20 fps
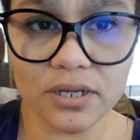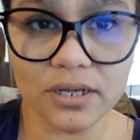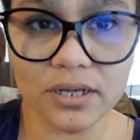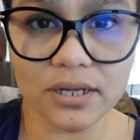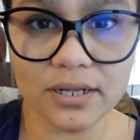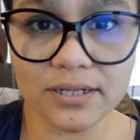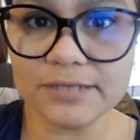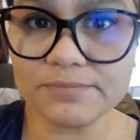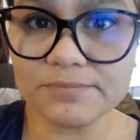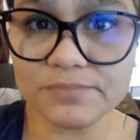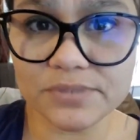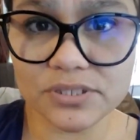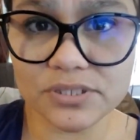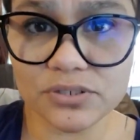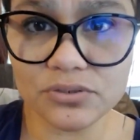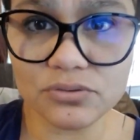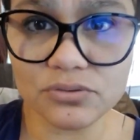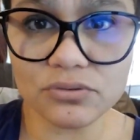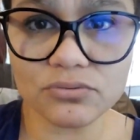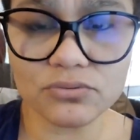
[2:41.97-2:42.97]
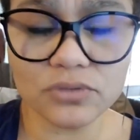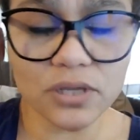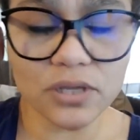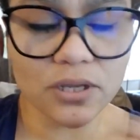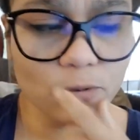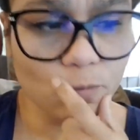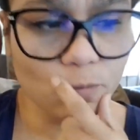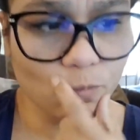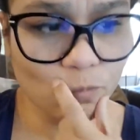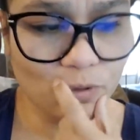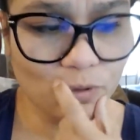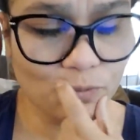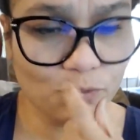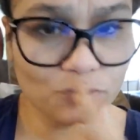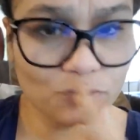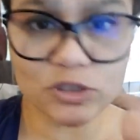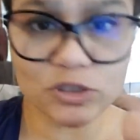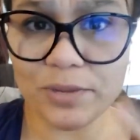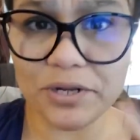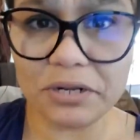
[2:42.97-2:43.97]
clips, when
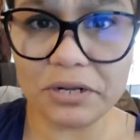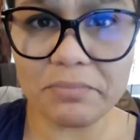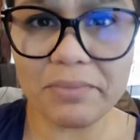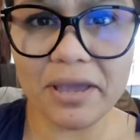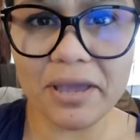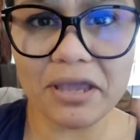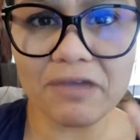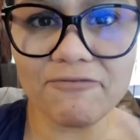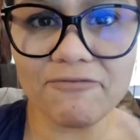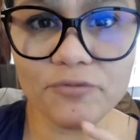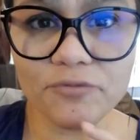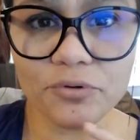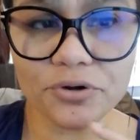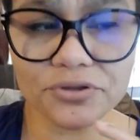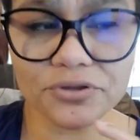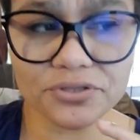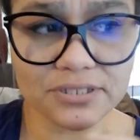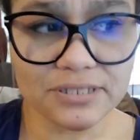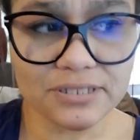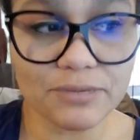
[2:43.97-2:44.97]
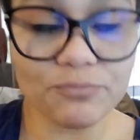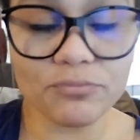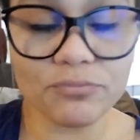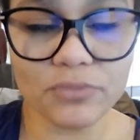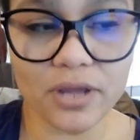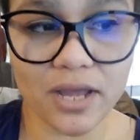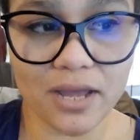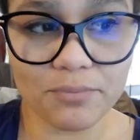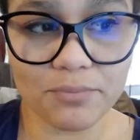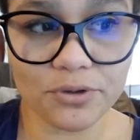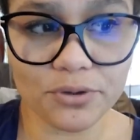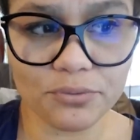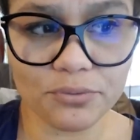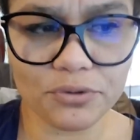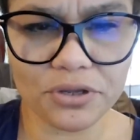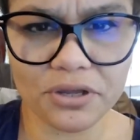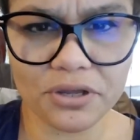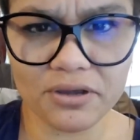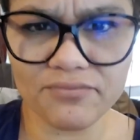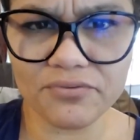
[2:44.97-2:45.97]
we're responding back and forth, because I'm a
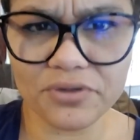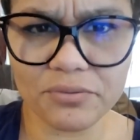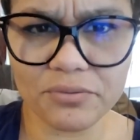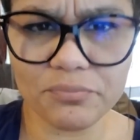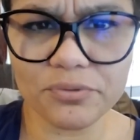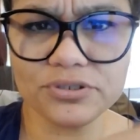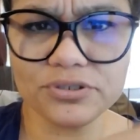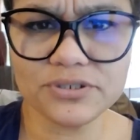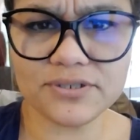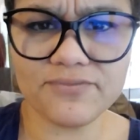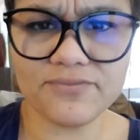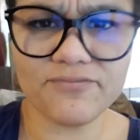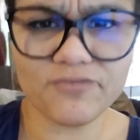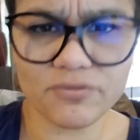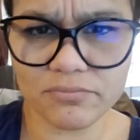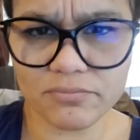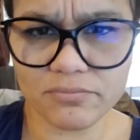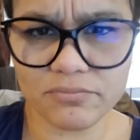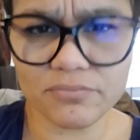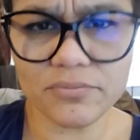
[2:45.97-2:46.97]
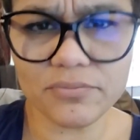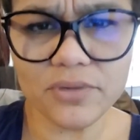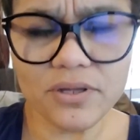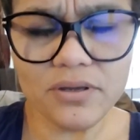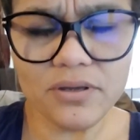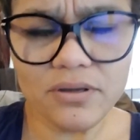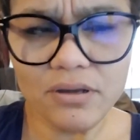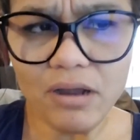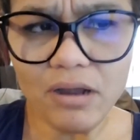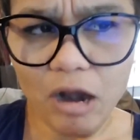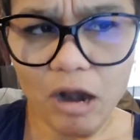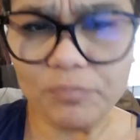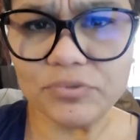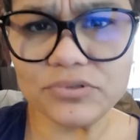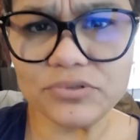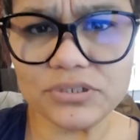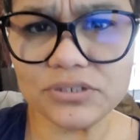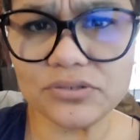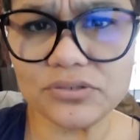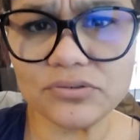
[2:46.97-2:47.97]
recovering person from
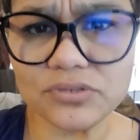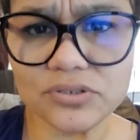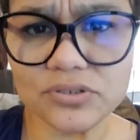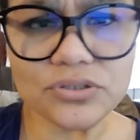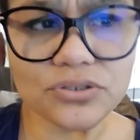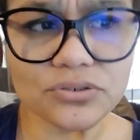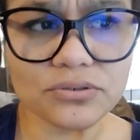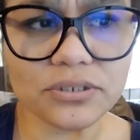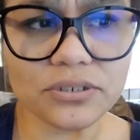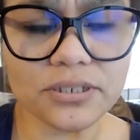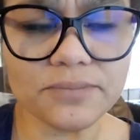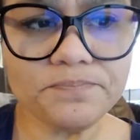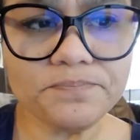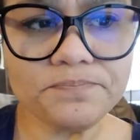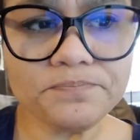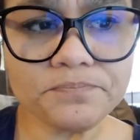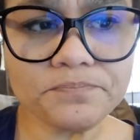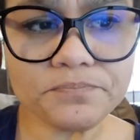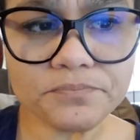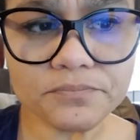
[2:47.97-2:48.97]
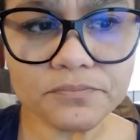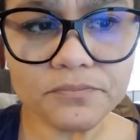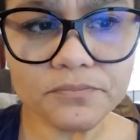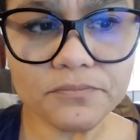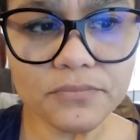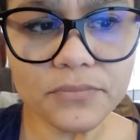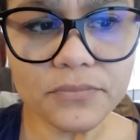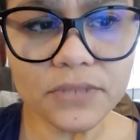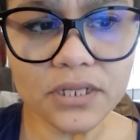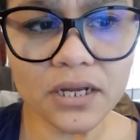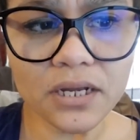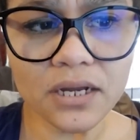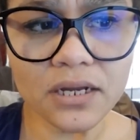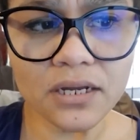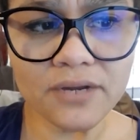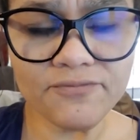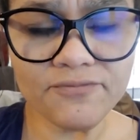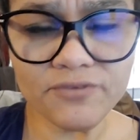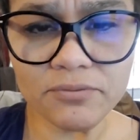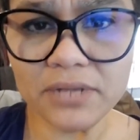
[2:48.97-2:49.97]
carpal tunnel surgery
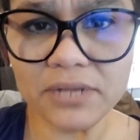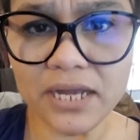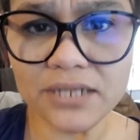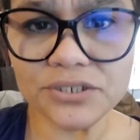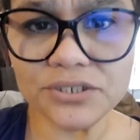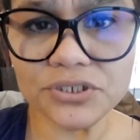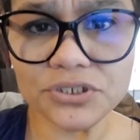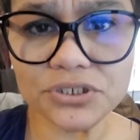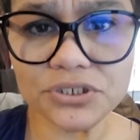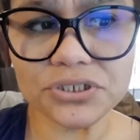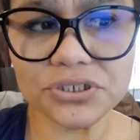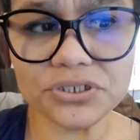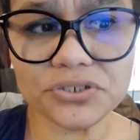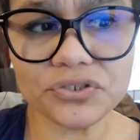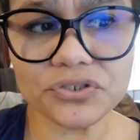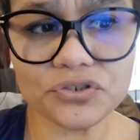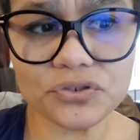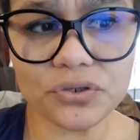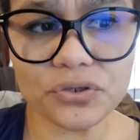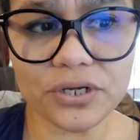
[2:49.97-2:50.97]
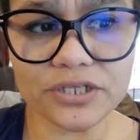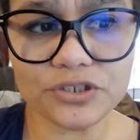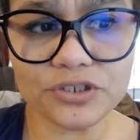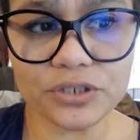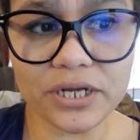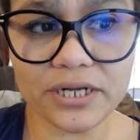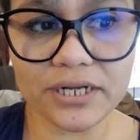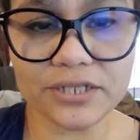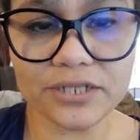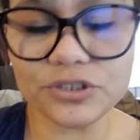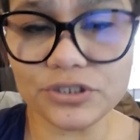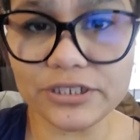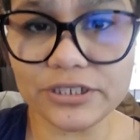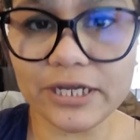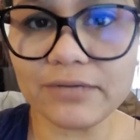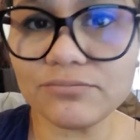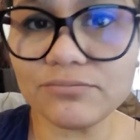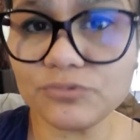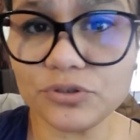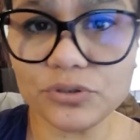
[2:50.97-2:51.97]
from last year, and so I try not to
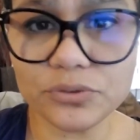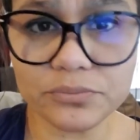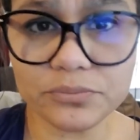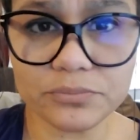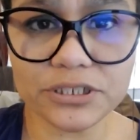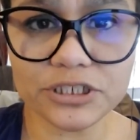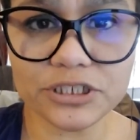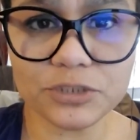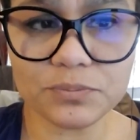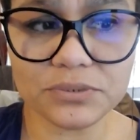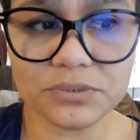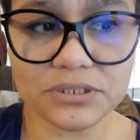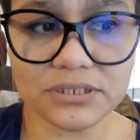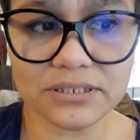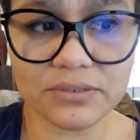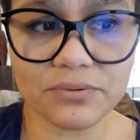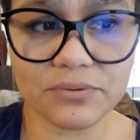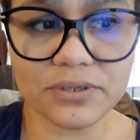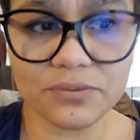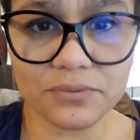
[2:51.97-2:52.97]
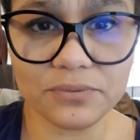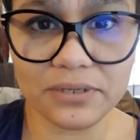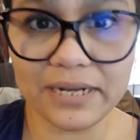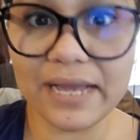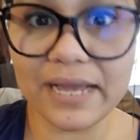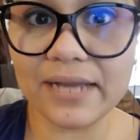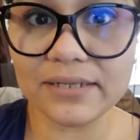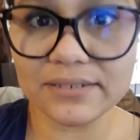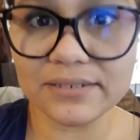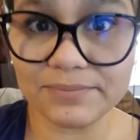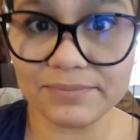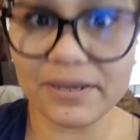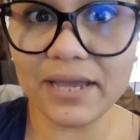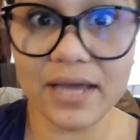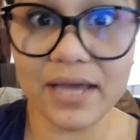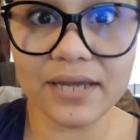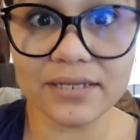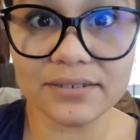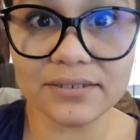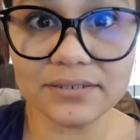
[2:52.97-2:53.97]
type too much because I want to relax my
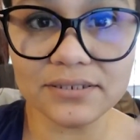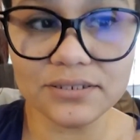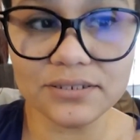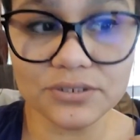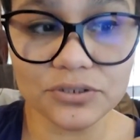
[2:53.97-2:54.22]
hands,